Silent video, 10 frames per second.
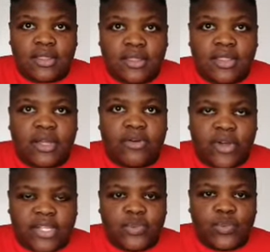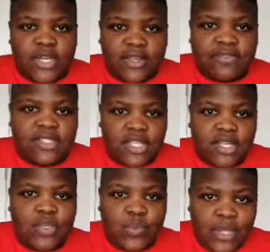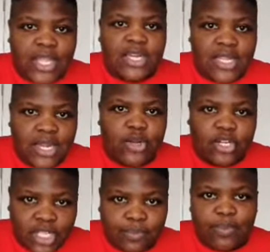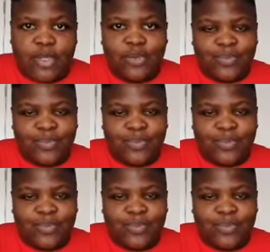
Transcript: the grace would never take you where it cannot keep you.